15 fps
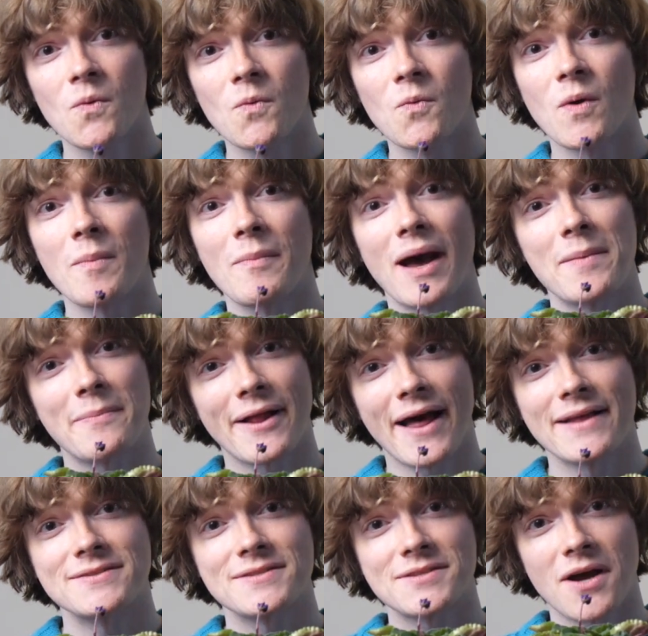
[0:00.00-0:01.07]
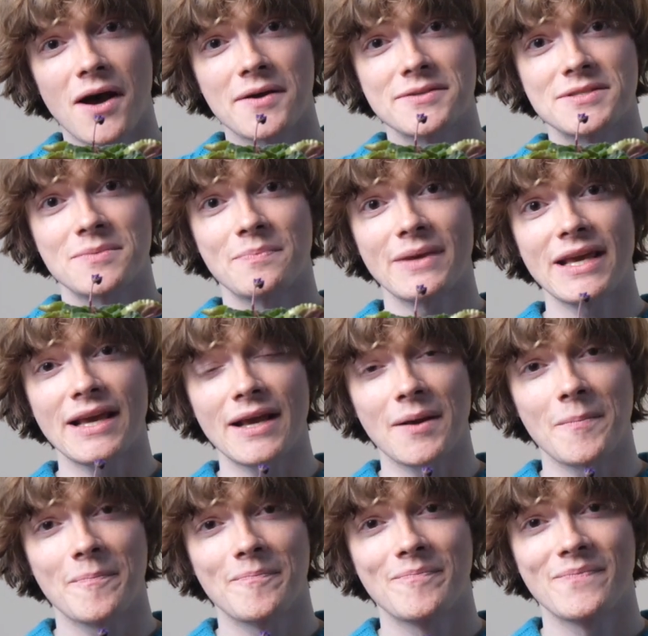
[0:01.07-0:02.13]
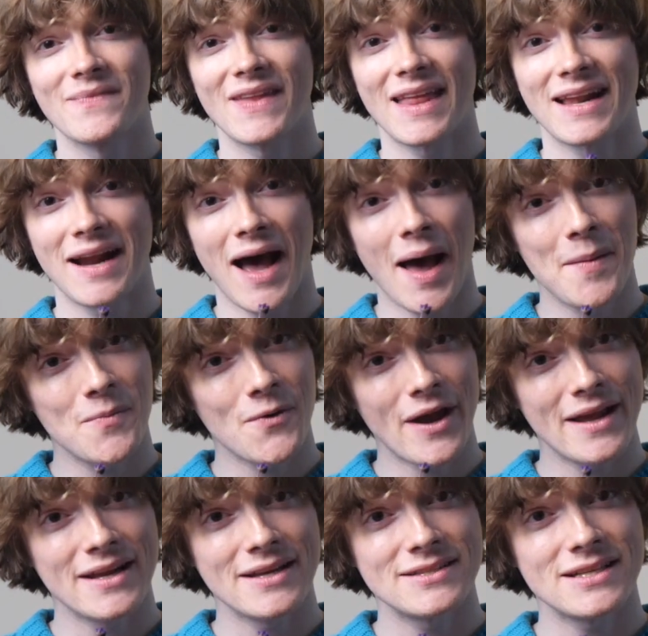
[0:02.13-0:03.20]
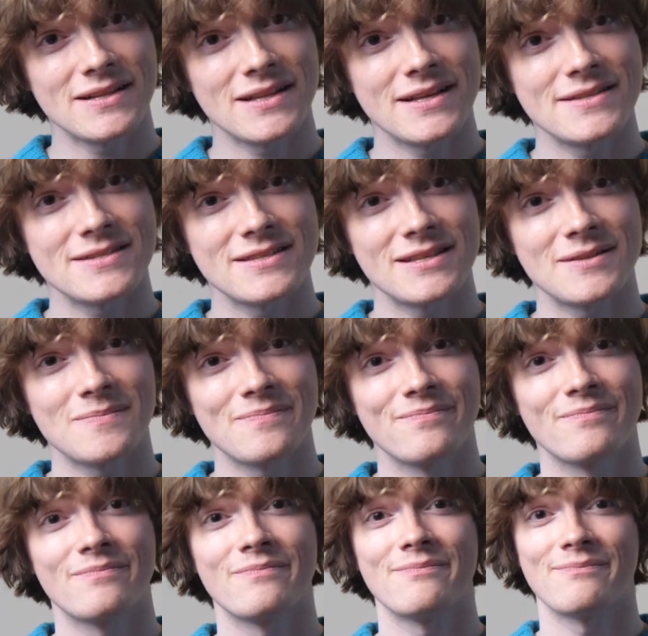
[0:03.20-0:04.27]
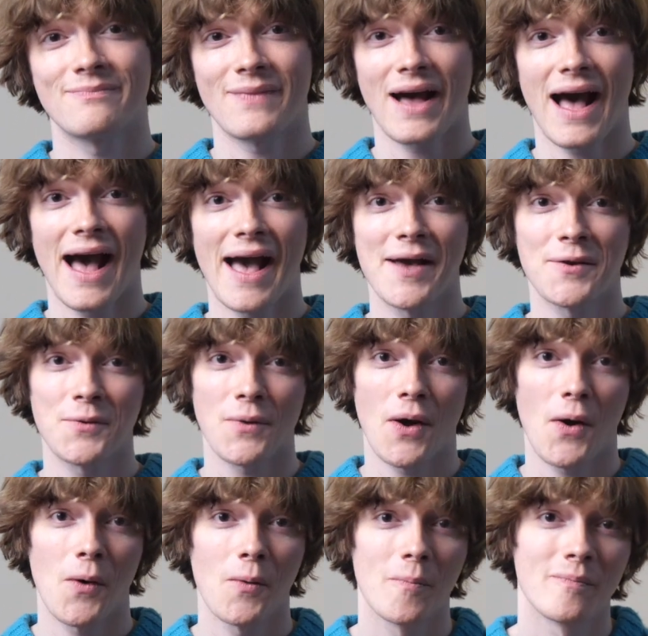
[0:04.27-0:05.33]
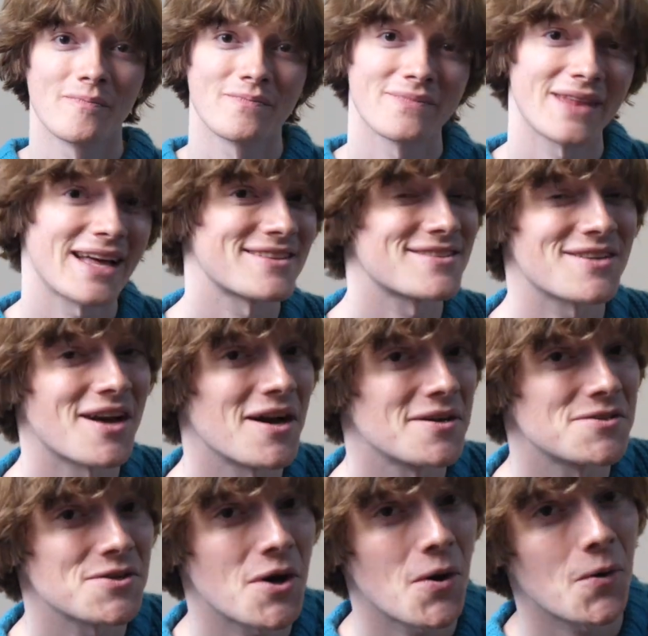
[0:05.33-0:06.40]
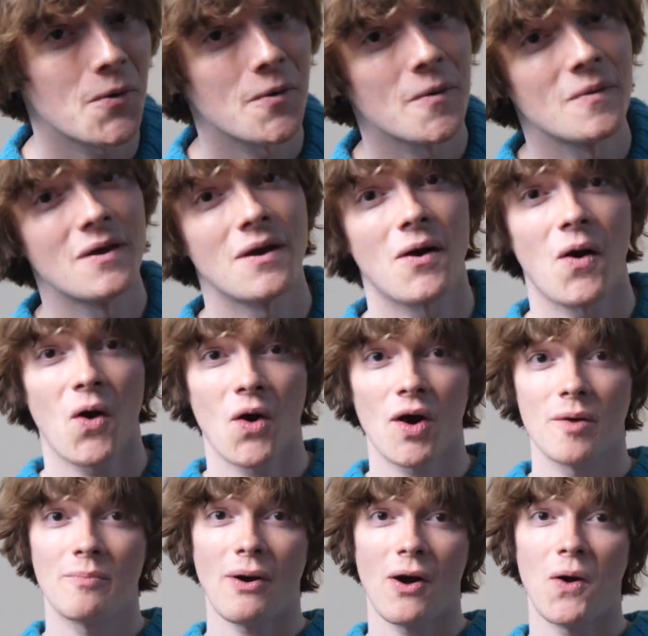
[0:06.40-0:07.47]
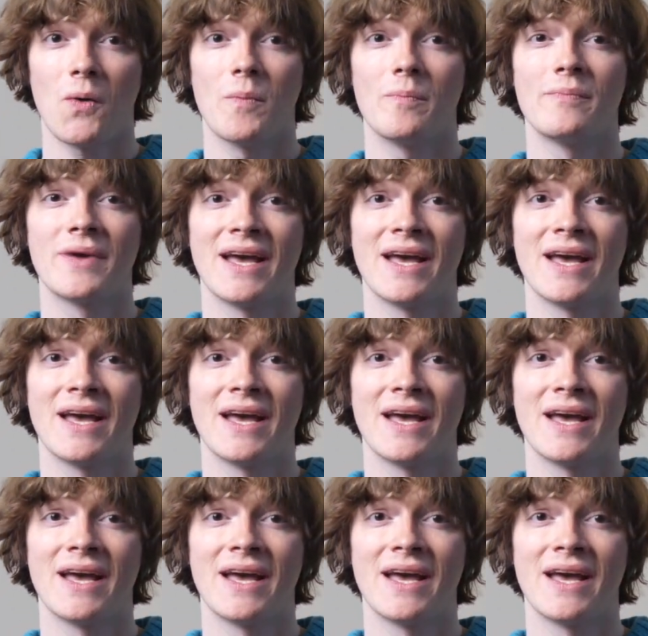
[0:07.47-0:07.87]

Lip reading: when my plants talk to me and I'm ready to listen, I grow. That's not a joke or a poem.